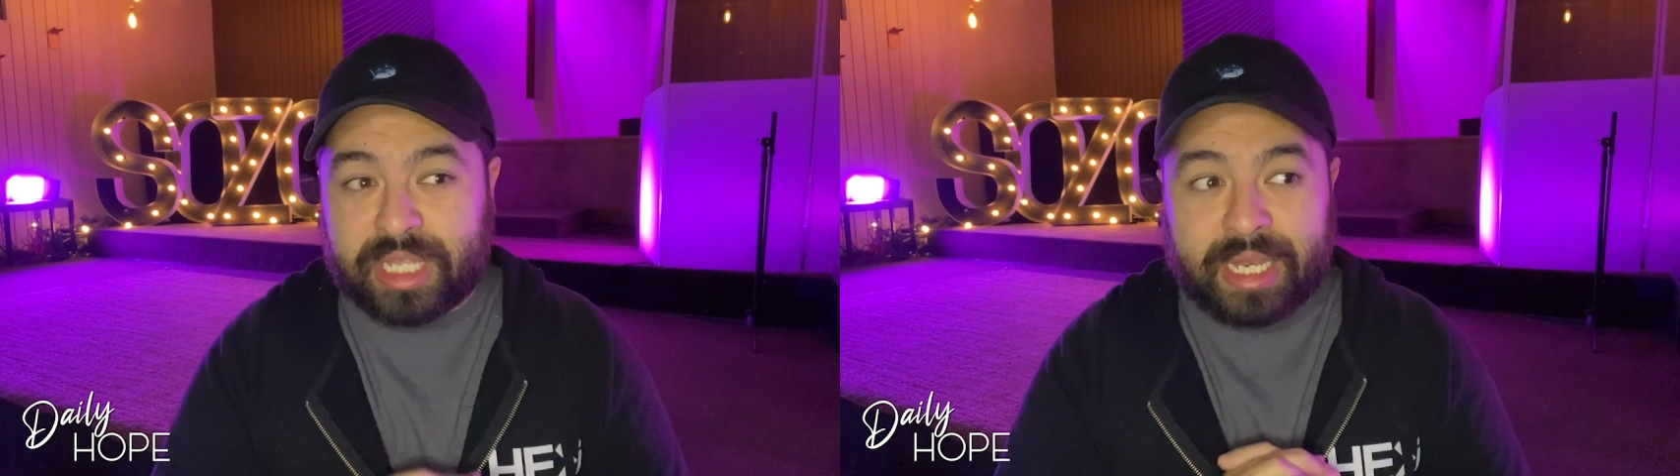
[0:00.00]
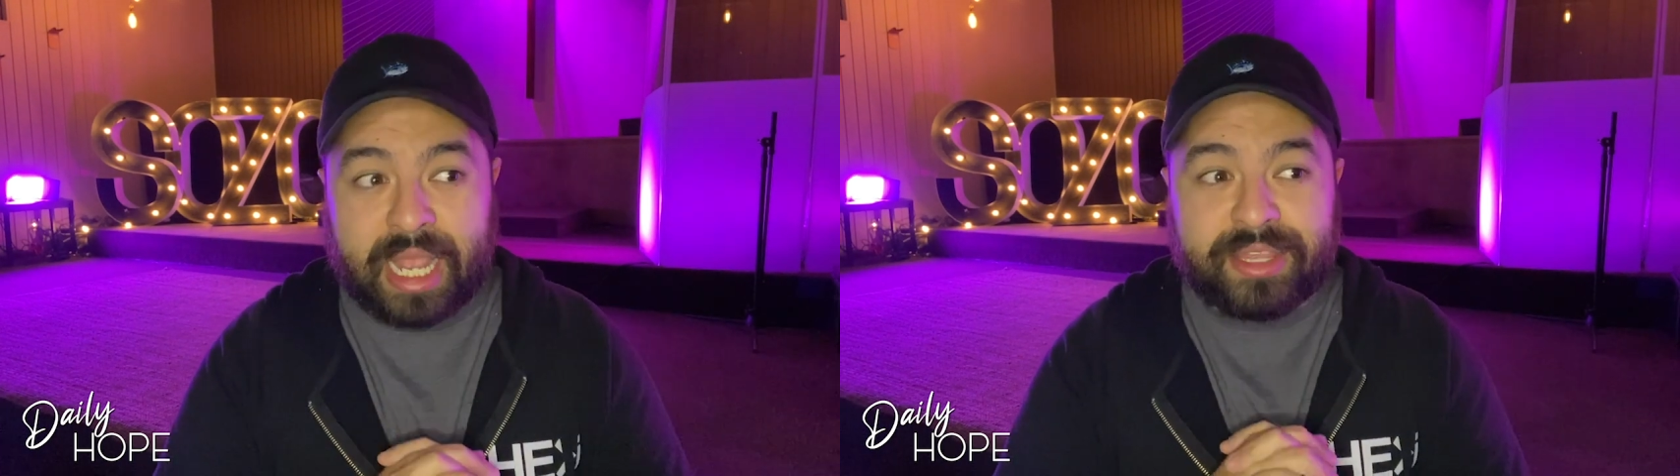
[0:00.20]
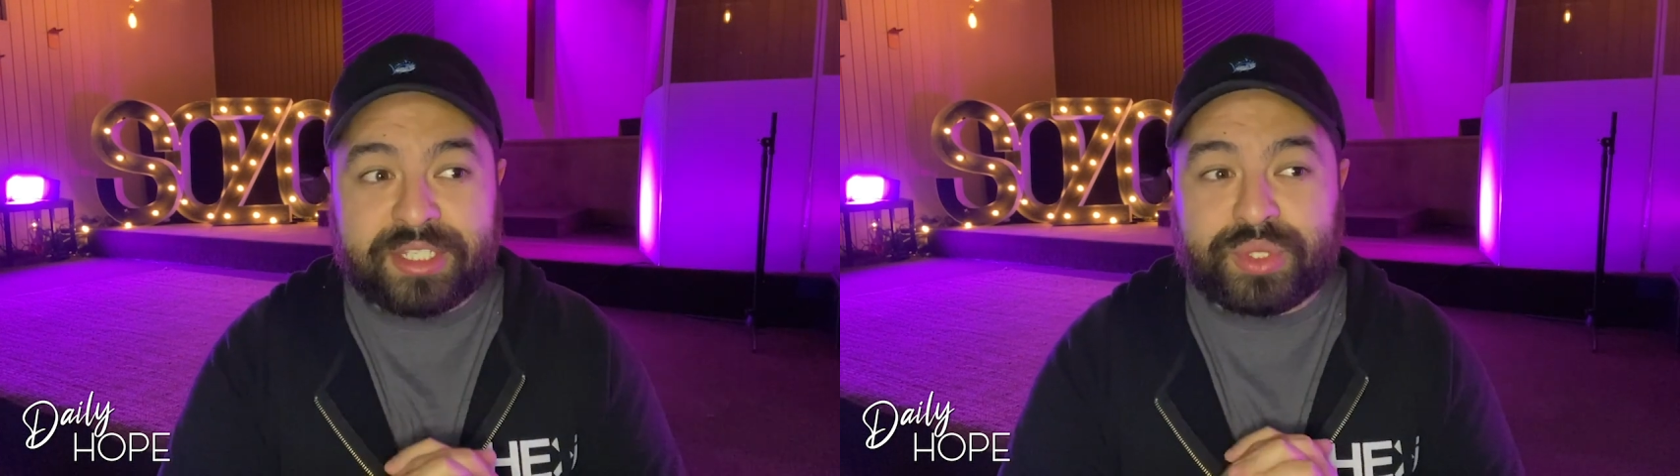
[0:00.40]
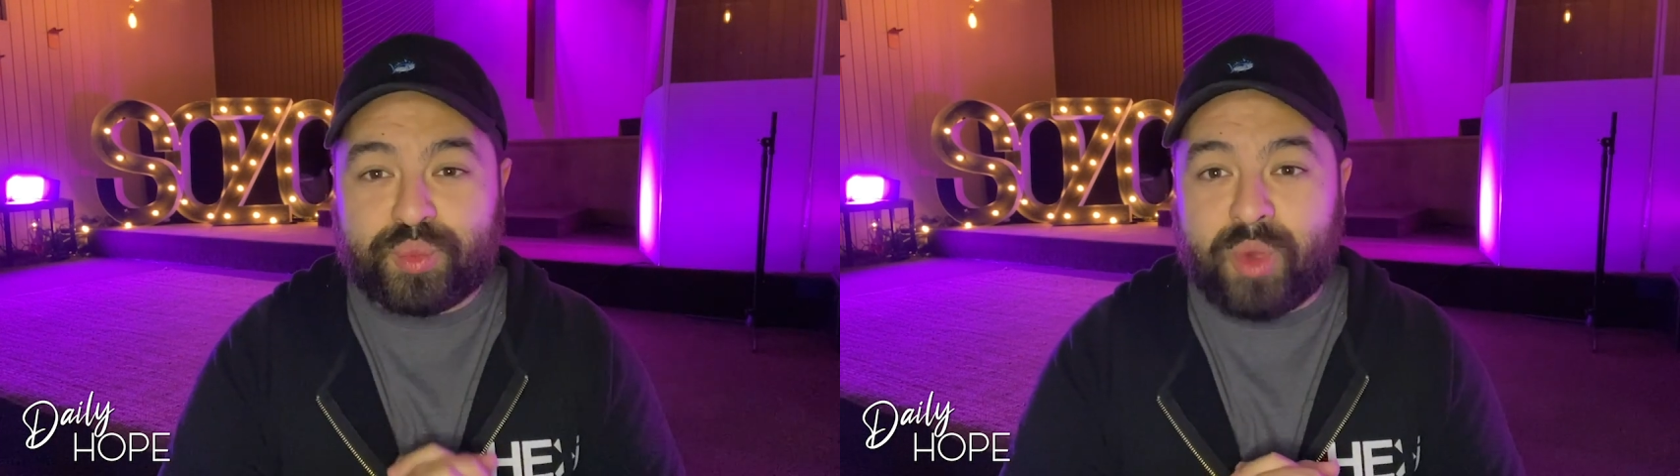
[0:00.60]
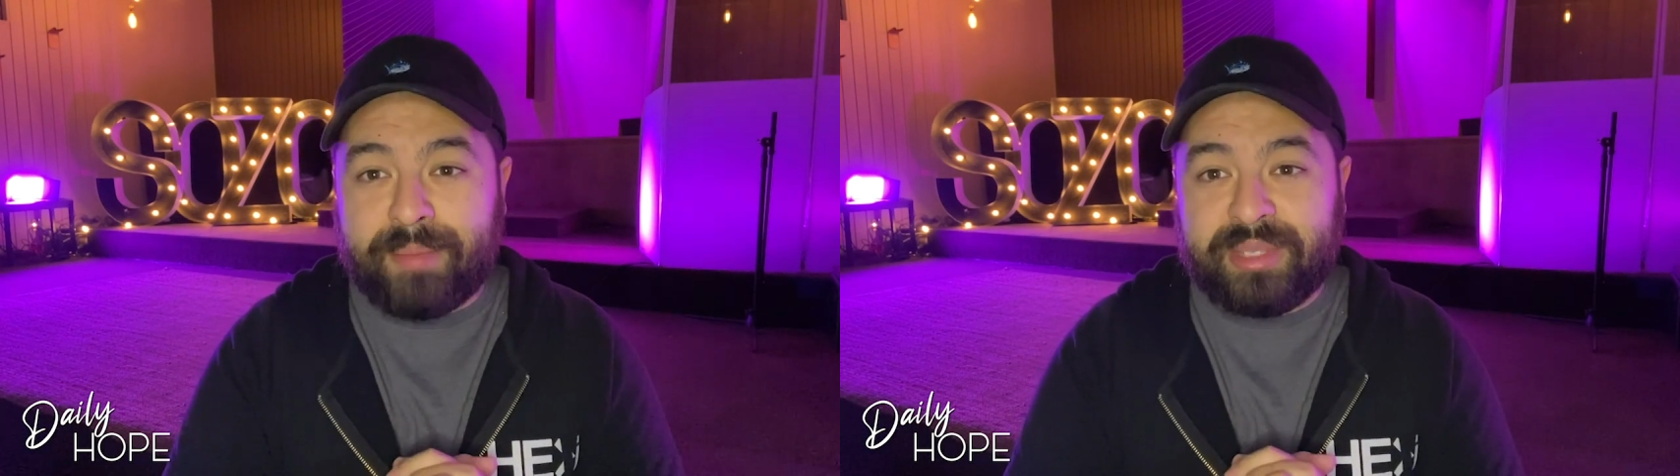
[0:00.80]
And this is
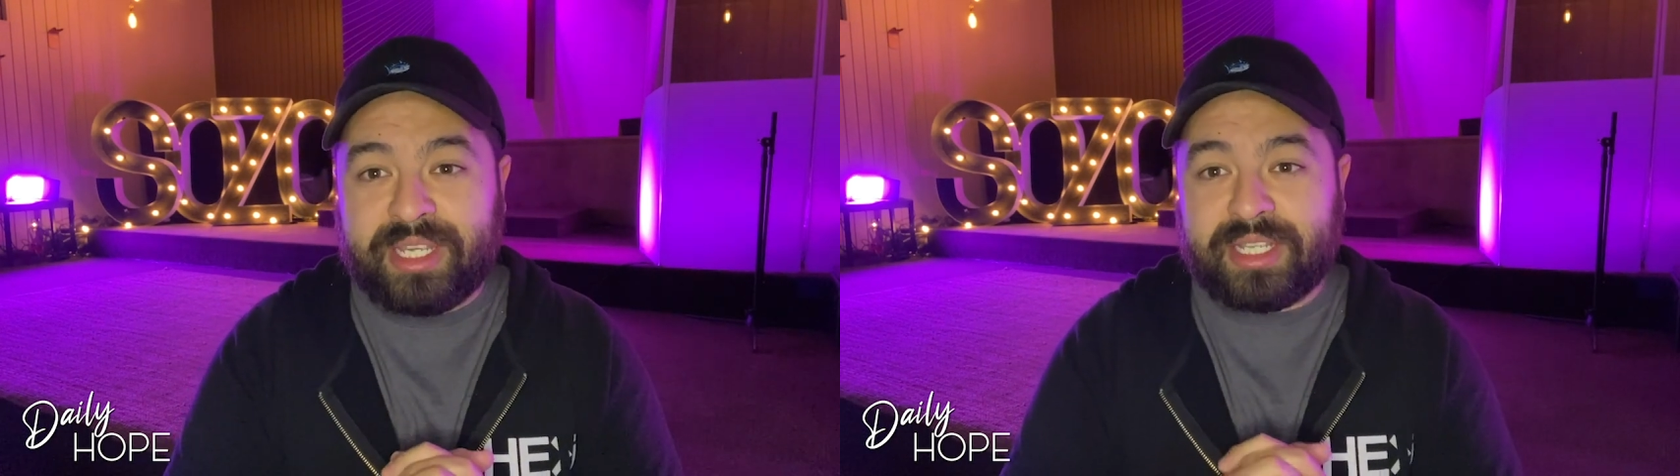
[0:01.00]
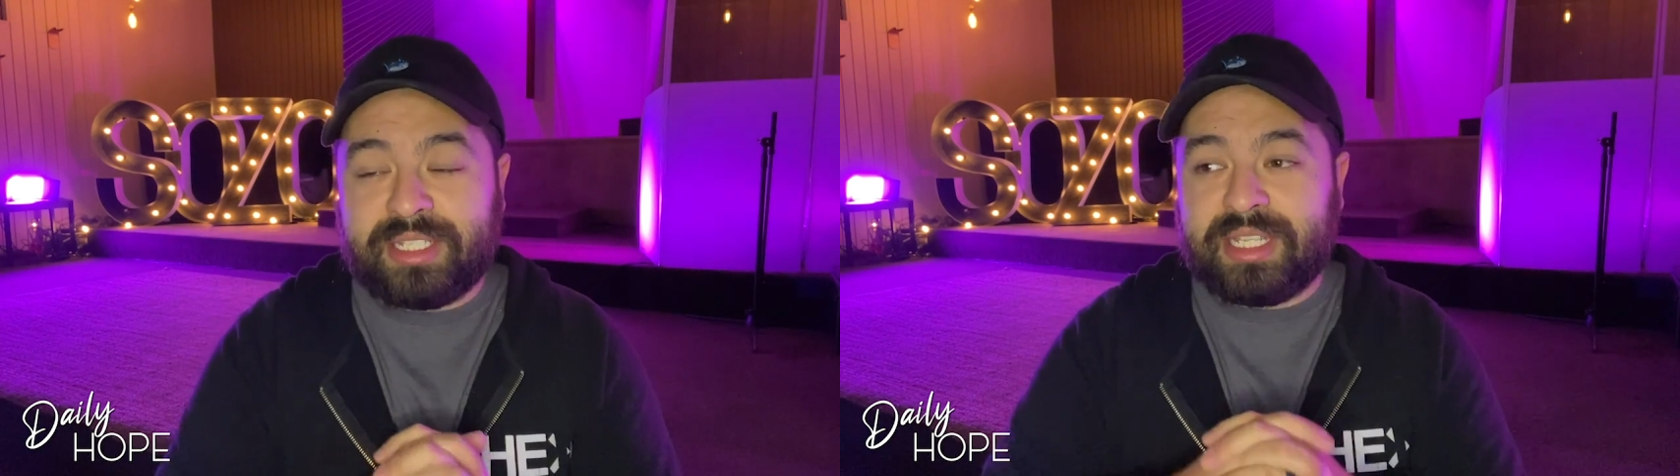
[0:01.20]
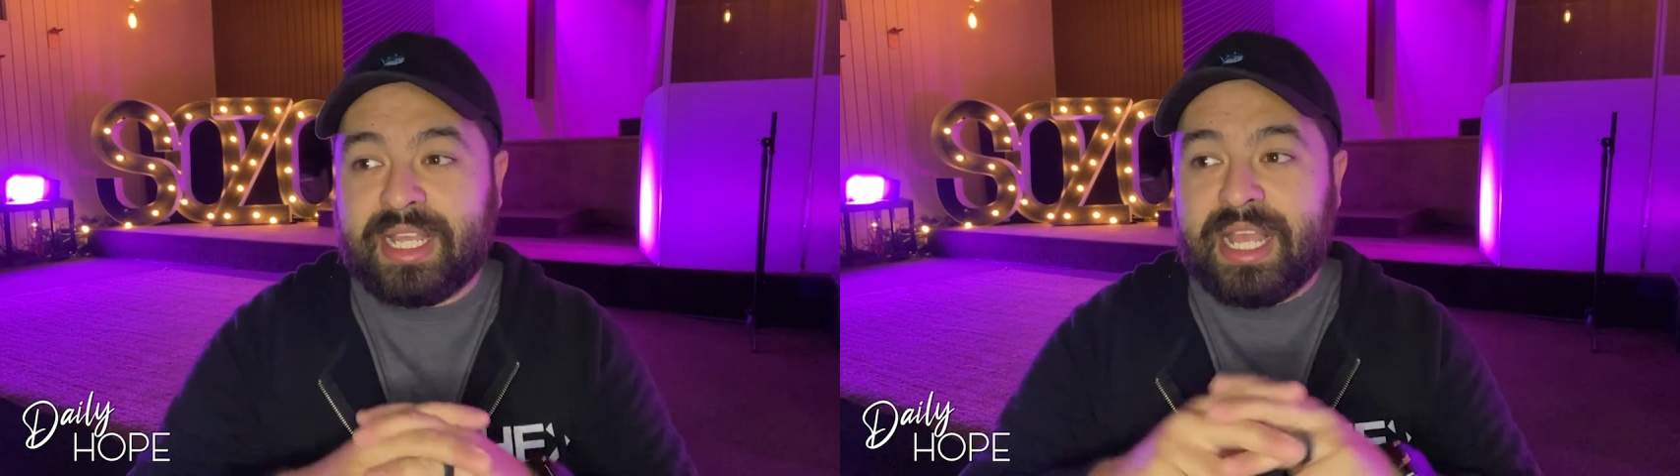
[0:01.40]
why, because